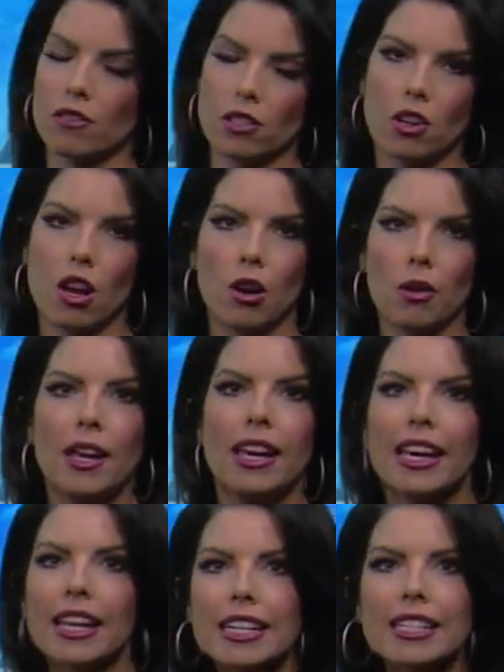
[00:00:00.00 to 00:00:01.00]
of snow
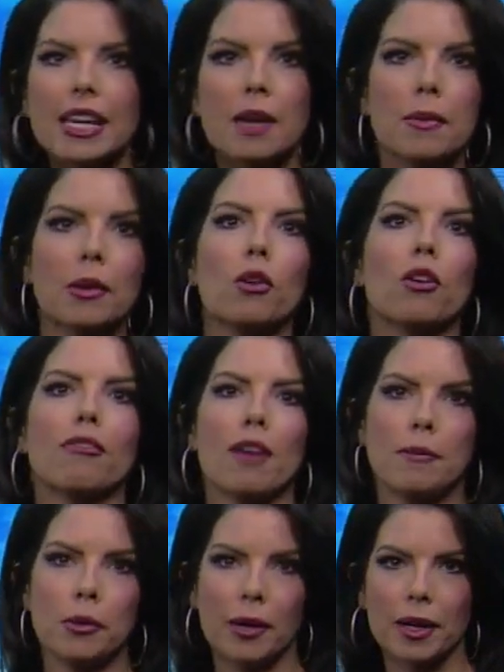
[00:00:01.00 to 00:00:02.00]
in a typical
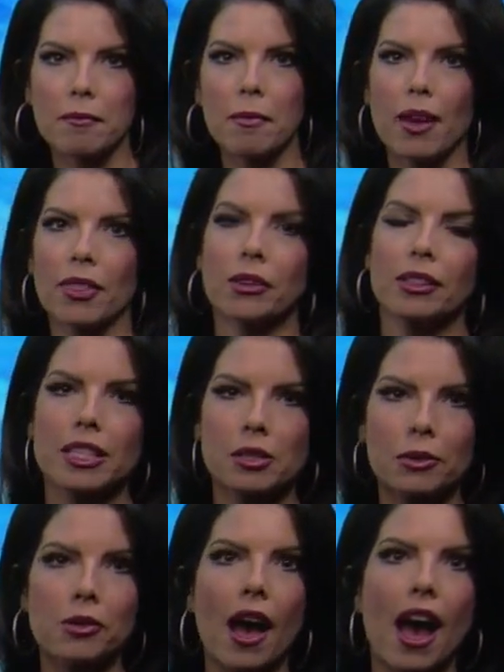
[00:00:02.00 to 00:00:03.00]
February month, or at least
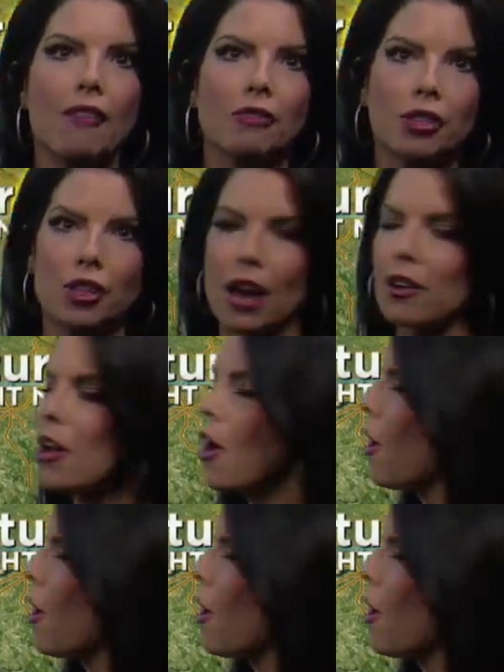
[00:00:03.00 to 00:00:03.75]
when you average out